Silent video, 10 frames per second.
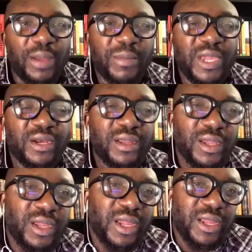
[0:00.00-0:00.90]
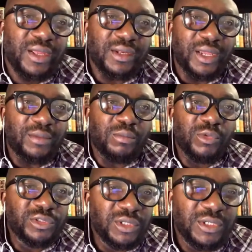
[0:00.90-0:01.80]
I mean, like
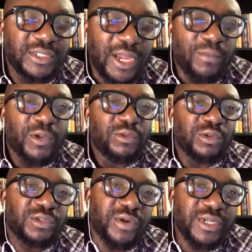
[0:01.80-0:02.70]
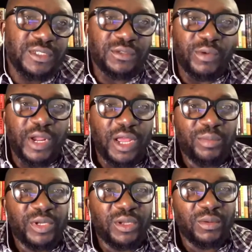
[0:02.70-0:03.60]
most of the time when those crises were
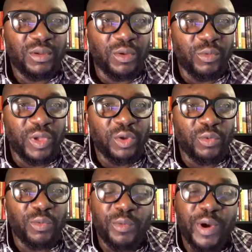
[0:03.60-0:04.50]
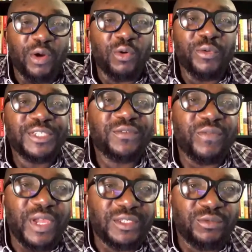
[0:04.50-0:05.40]
happening, we were always
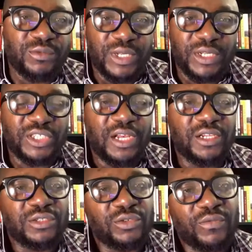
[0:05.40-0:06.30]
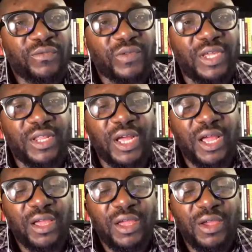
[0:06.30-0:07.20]
faced with the challenge of
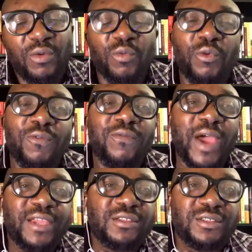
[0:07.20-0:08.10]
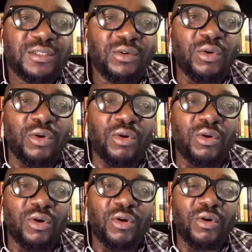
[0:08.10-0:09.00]
either we'll fight
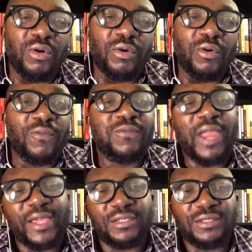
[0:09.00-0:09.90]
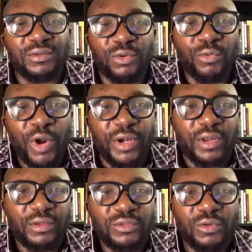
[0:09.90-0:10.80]
or flight or
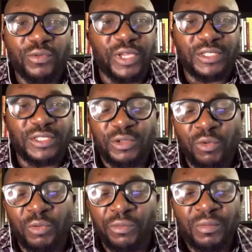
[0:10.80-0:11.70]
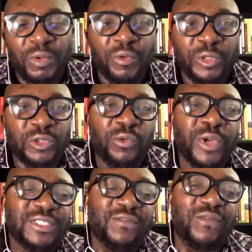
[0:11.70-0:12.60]
run. So it was
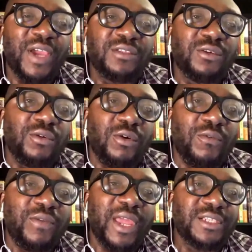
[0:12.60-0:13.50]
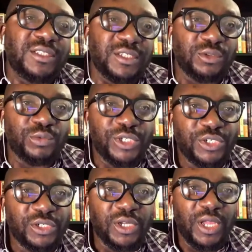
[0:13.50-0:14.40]
always a fight or flight
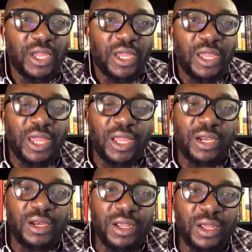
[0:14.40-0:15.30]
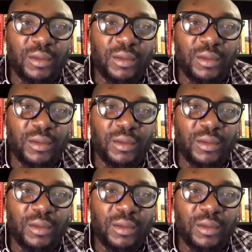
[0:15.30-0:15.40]
situation. And